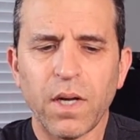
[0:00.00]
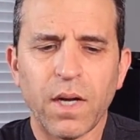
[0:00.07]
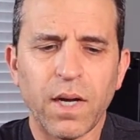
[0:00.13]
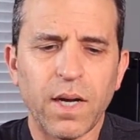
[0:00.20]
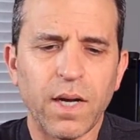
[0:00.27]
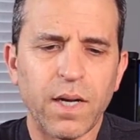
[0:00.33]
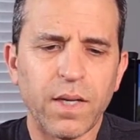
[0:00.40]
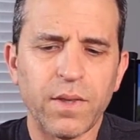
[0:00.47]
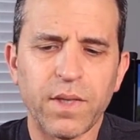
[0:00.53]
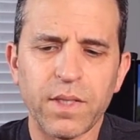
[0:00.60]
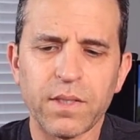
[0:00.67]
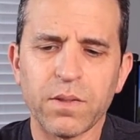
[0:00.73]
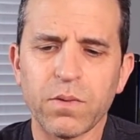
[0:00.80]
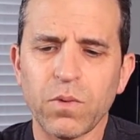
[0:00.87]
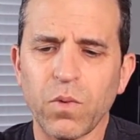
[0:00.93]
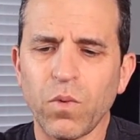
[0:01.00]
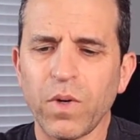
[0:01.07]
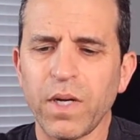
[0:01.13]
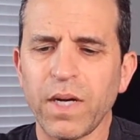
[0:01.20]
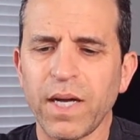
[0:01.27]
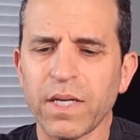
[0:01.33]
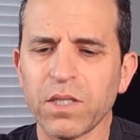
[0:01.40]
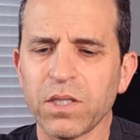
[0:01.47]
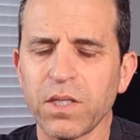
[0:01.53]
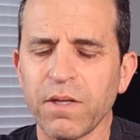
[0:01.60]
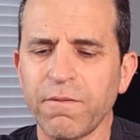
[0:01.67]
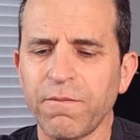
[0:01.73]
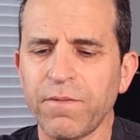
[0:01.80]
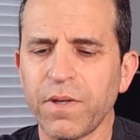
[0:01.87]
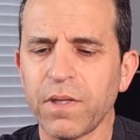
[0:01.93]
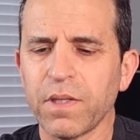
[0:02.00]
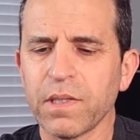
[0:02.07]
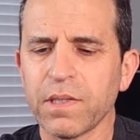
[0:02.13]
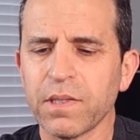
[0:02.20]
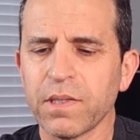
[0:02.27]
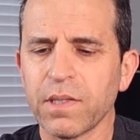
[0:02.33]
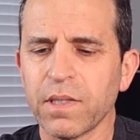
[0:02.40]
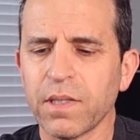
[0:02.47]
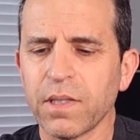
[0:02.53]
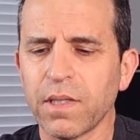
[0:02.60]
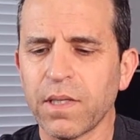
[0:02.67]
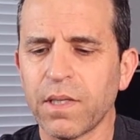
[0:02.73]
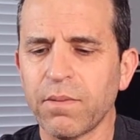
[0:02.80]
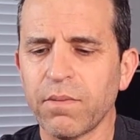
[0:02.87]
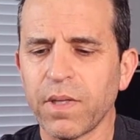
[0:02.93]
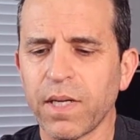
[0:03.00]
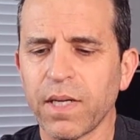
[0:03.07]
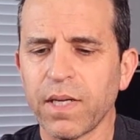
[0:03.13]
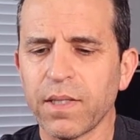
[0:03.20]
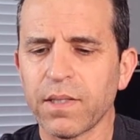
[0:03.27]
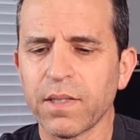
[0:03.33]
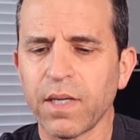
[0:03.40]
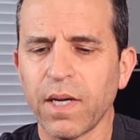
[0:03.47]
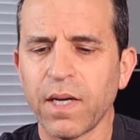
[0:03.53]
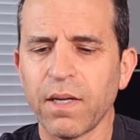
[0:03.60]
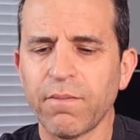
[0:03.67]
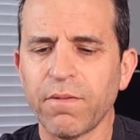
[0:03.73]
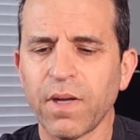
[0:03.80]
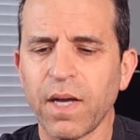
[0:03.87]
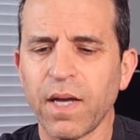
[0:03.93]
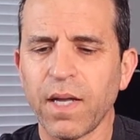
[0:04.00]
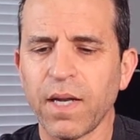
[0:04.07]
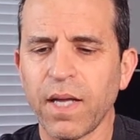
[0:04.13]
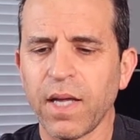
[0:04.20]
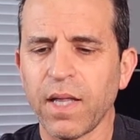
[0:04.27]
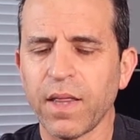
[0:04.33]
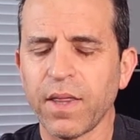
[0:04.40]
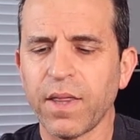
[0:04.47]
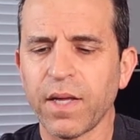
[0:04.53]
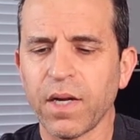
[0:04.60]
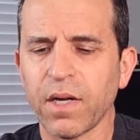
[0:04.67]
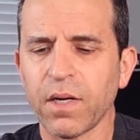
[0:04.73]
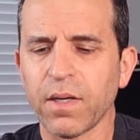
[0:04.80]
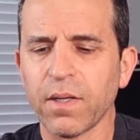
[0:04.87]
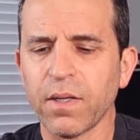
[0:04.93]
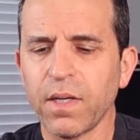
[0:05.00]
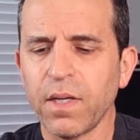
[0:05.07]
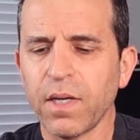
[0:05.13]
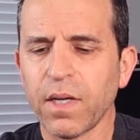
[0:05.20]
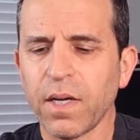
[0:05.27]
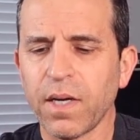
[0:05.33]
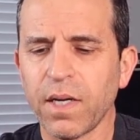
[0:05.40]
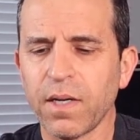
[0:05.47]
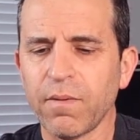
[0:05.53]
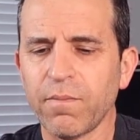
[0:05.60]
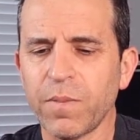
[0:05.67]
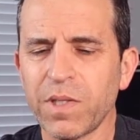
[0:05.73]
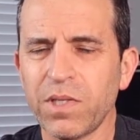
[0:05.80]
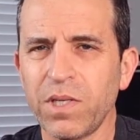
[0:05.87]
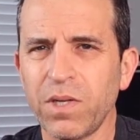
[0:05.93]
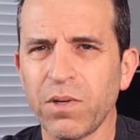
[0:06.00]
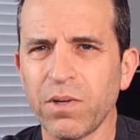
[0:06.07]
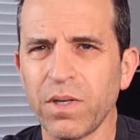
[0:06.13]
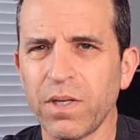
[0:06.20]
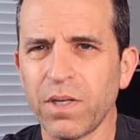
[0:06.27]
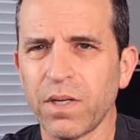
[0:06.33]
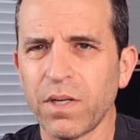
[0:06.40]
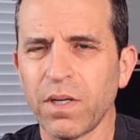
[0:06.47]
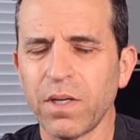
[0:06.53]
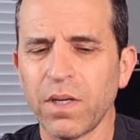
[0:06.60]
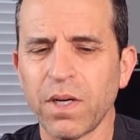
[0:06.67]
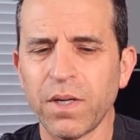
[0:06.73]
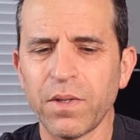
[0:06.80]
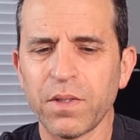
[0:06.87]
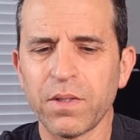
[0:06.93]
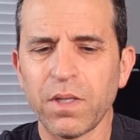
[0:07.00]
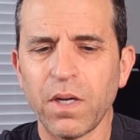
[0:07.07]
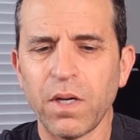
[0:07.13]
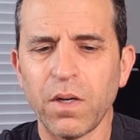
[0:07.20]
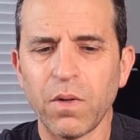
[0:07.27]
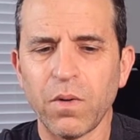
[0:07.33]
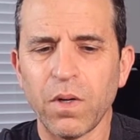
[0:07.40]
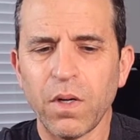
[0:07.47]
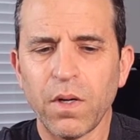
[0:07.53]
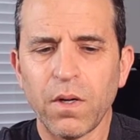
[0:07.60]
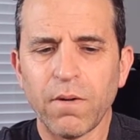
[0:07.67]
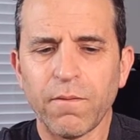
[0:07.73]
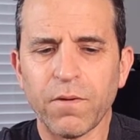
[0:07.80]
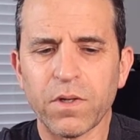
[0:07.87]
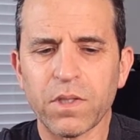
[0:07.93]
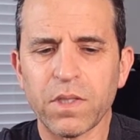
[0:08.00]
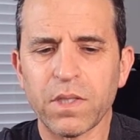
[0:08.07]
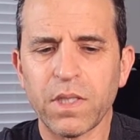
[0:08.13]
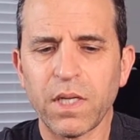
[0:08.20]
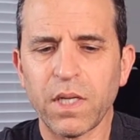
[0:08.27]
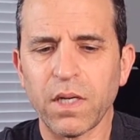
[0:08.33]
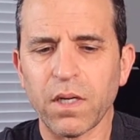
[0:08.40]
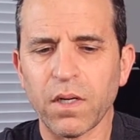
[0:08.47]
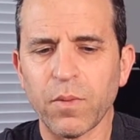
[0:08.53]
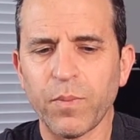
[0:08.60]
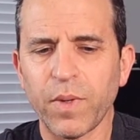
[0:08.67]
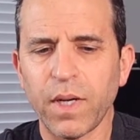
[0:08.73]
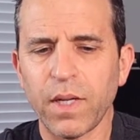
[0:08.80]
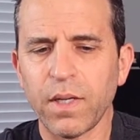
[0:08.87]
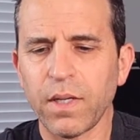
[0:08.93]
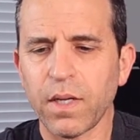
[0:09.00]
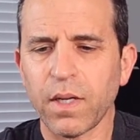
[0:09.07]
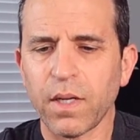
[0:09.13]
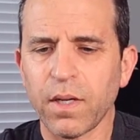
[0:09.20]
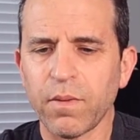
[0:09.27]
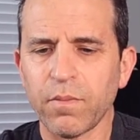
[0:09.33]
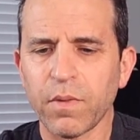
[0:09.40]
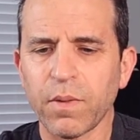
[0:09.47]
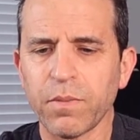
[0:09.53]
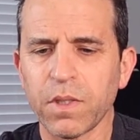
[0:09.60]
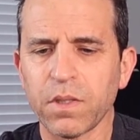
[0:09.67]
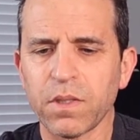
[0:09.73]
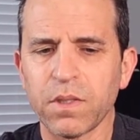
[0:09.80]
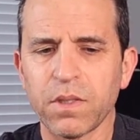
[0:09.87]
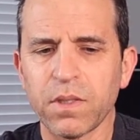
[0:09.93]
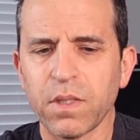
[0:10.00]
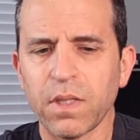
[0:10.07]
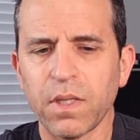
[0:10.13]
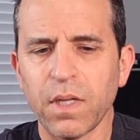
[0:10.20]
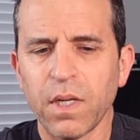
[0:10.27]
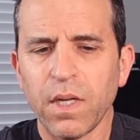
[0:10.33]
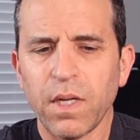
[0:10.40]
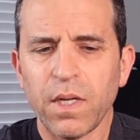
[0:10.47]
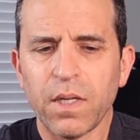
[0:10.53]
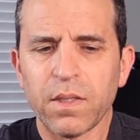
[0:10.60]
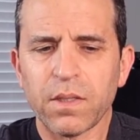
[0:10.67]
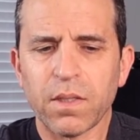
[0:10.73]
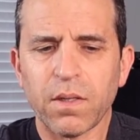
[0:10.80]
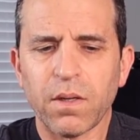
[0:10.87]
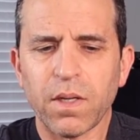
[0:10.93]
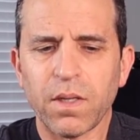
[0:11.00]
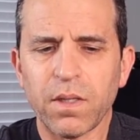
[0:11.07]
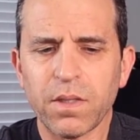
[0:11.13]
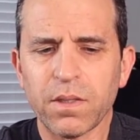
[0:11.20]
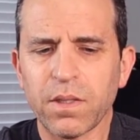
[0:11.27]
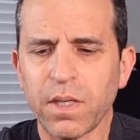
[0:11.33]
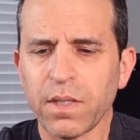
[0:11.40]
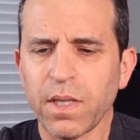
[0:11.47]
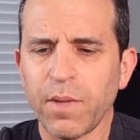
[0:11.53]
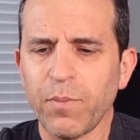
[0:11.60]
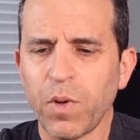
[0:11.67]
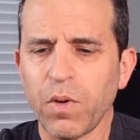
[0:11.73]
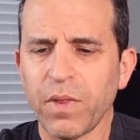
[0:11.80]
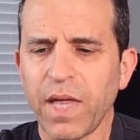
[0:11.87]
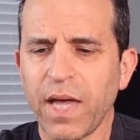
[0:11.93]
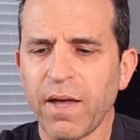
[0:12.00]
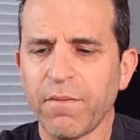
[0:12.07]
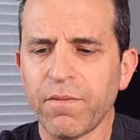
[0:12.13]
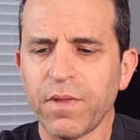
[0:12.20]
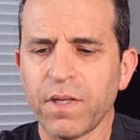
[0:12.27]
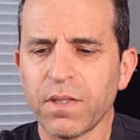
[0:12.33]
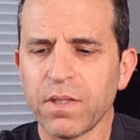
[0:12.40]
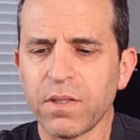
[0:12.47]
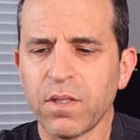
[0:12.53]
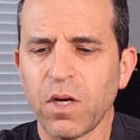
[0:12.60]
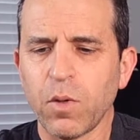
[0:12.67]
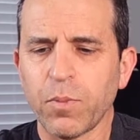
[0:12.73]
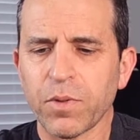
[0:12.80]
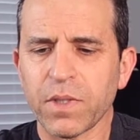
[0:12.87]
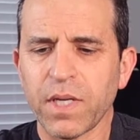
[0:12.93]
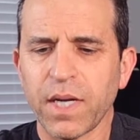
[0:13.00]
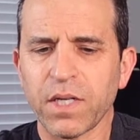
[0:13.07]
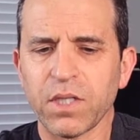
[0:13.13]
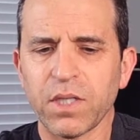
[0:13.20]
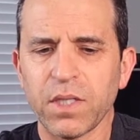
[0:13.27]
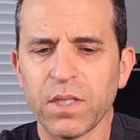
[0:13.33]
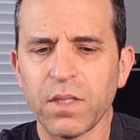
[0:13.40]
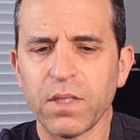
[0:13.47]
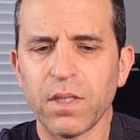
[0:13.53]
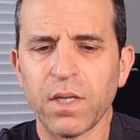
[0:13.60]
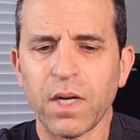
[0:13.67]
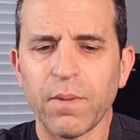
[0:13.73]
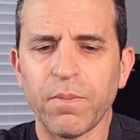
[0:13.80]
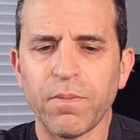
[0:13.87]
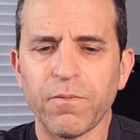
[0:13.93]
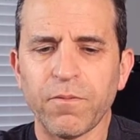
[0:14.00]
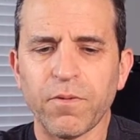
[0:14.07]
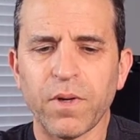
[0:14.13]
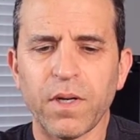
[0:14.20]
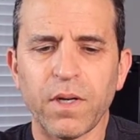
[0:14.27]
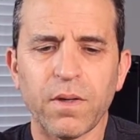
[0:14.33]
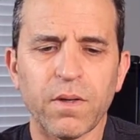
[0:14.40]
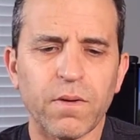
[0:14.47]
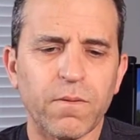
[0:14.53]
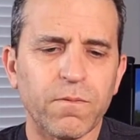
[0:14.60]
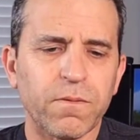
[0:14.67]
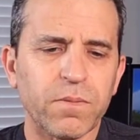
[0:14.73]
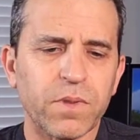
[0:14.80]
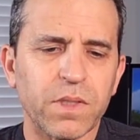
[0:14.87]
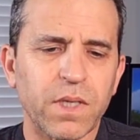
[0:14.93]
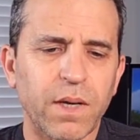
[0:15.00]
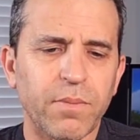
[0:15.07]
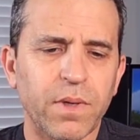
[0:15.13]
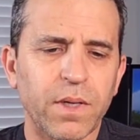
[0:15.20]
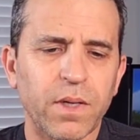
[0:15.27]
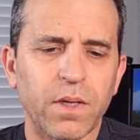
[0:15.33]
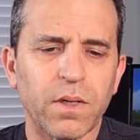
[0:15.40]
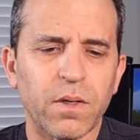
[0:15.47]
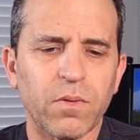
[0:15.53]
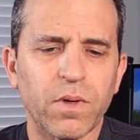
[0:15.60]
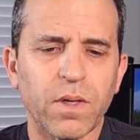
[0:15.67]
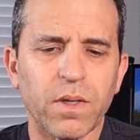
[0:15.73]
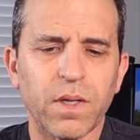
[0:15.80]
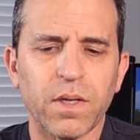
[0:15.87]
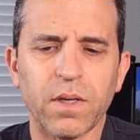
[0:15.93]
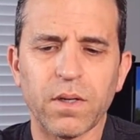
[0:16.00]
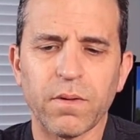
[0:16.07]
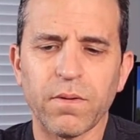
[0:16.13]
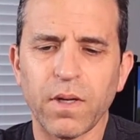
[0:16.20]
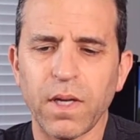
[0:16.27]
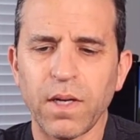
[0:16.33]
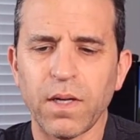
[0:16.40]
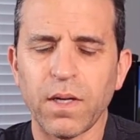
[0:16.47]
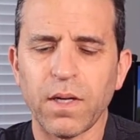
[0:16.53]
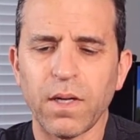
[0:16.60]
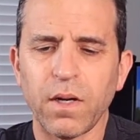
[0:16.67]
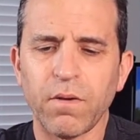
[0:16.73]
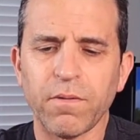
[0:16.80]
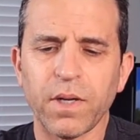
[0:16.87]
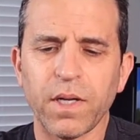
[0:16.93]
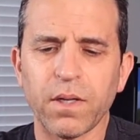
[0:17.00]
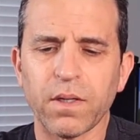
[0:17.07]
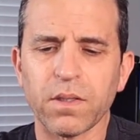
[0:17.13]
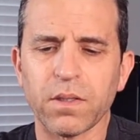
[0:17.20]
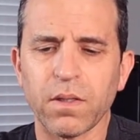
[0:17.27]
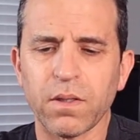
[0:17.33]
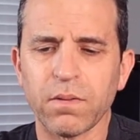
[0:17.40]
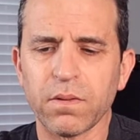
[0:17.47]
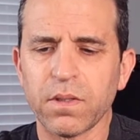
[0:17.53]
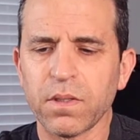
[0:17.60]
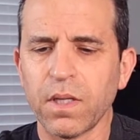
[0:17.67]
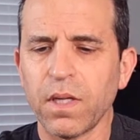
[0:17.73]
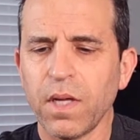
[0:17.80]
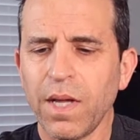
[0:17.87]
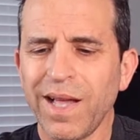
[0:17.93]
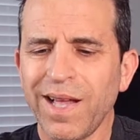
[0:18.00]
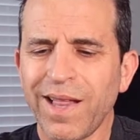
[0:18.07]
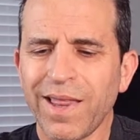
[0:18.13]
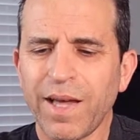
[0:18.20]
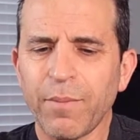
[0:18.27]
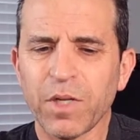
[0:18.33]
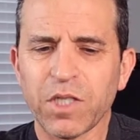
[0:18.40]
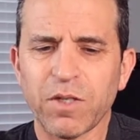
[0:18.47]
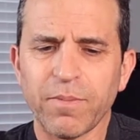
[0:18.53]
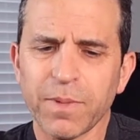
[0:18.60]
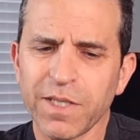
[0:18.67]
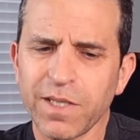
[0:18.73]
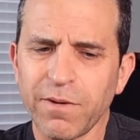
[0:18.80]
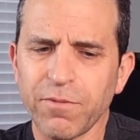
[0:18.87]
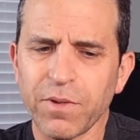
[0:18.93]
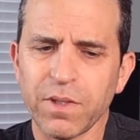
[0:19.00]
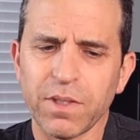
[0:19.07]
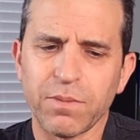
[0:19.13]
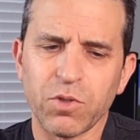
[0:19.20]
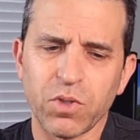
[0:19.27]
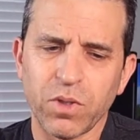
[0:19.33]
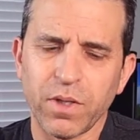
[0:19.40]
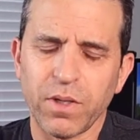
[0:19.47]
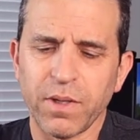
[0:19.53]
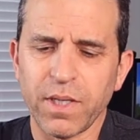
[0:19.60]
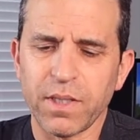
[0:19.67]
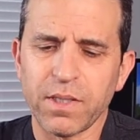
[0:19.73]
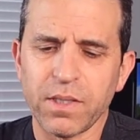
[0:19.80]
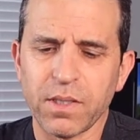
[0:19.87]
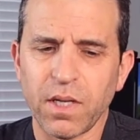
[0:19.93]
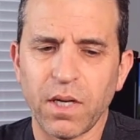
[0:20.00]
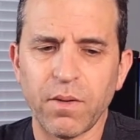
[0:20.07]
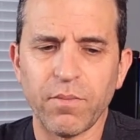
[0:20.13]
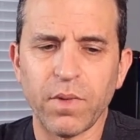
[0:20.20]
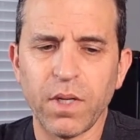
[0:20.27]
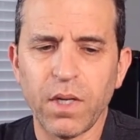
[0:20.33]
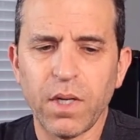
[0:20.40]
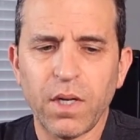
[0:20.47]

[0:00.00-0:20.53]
Uh, this one actually feels um, like it's kind of got a thicker kind of material on the toe versus here, but um, let me just see. So it looks like they both have this toe protection up front from stubbing around there and, and over here, so I don't see that much of a difference. I'm sure there is some.